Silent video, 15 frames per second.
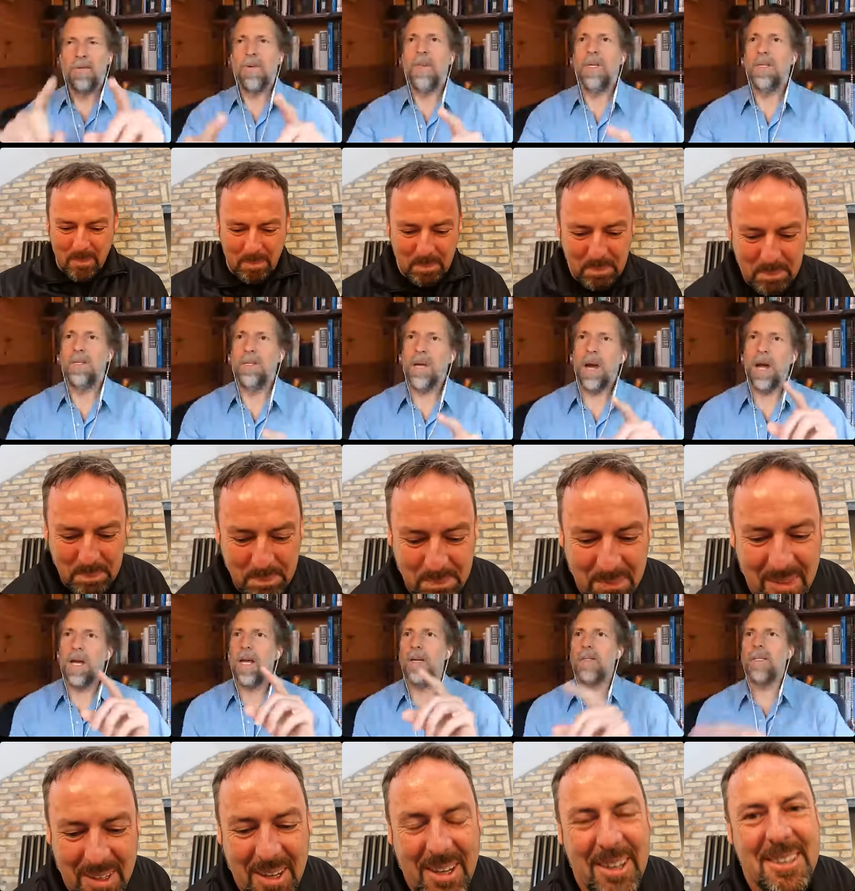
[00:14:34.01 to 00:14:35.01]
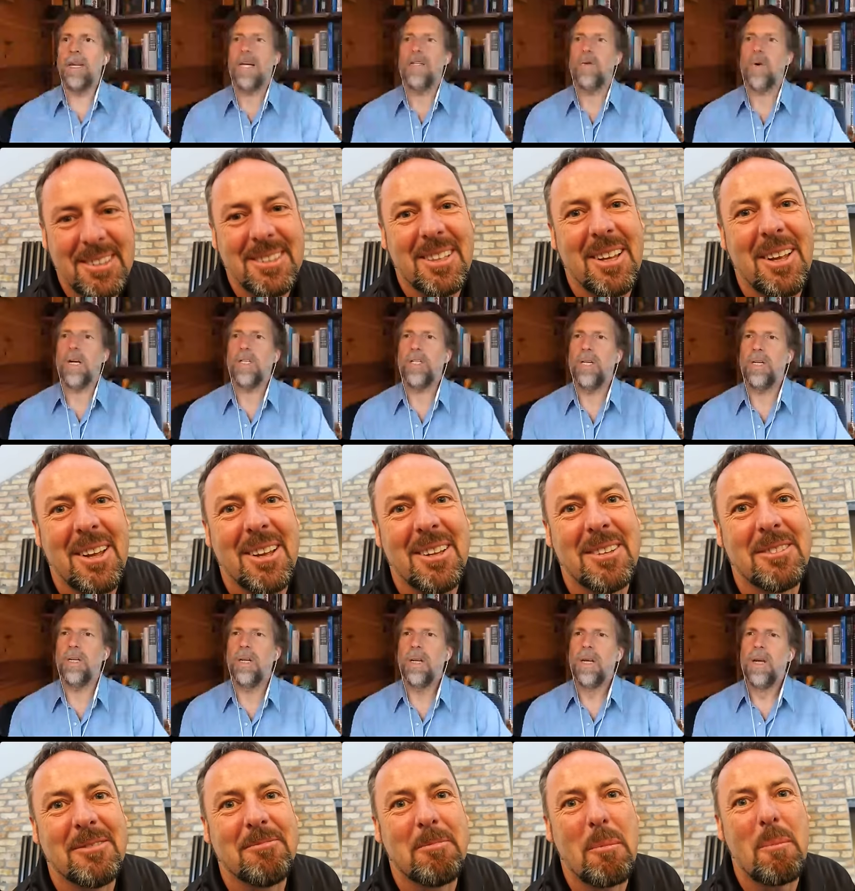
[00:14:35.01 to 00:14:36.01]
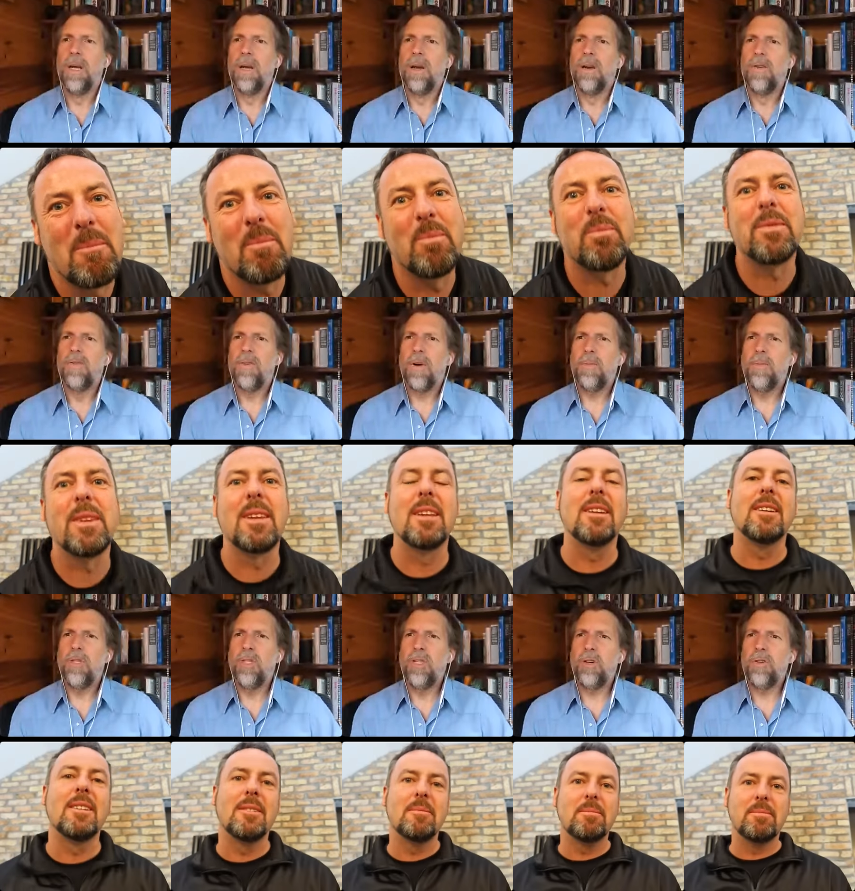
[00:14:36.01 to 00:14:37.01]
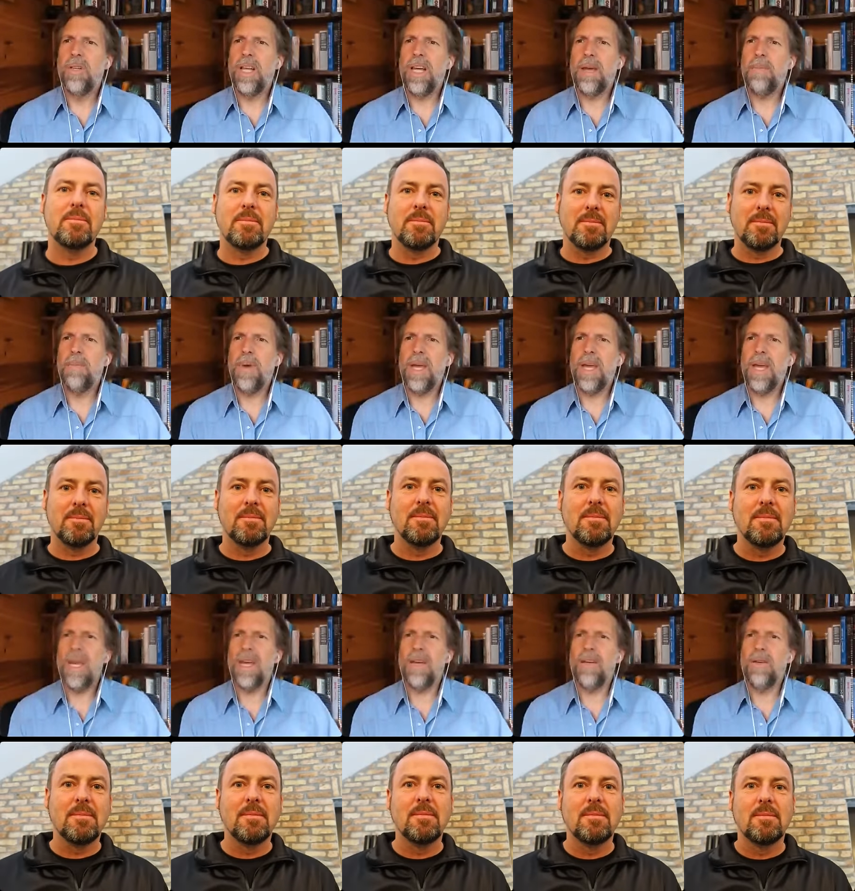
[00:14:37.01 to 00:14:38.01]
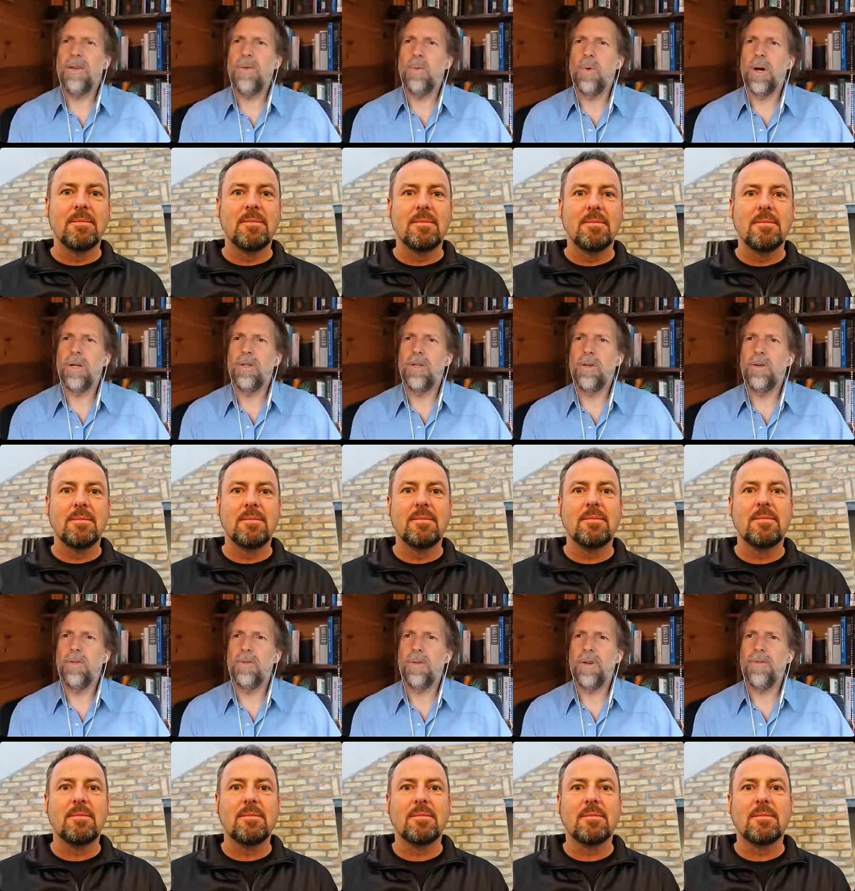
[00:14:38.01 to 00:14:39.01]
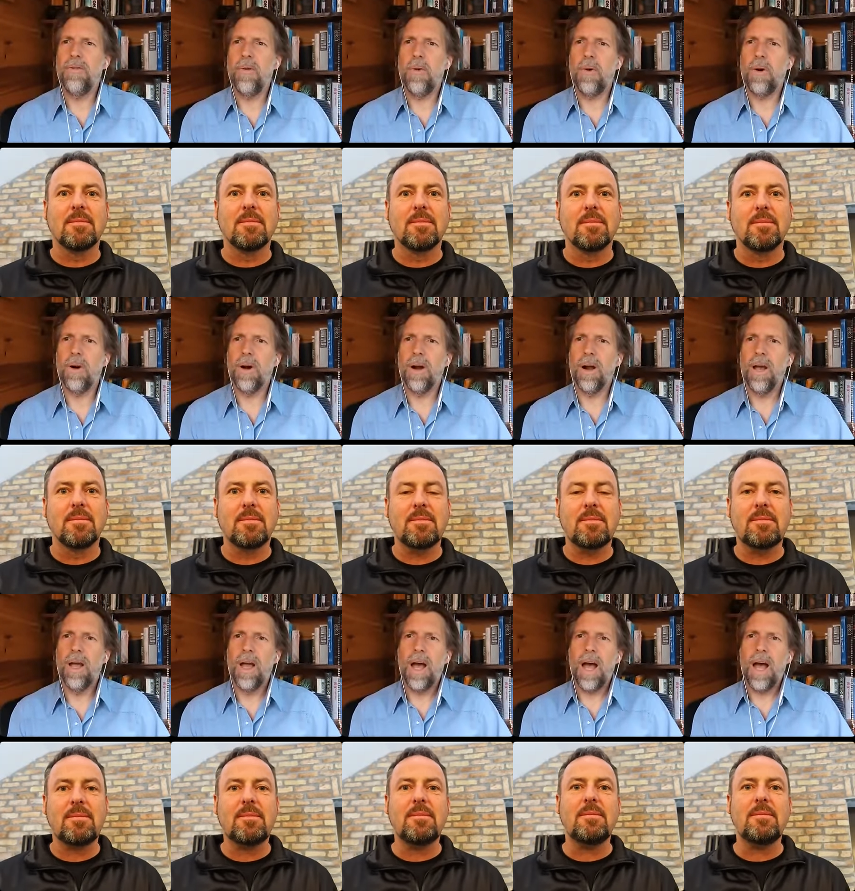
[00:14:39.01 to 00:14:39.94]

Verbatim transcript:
Speaker 1: for this talk. Here's the next question from Julie B1234.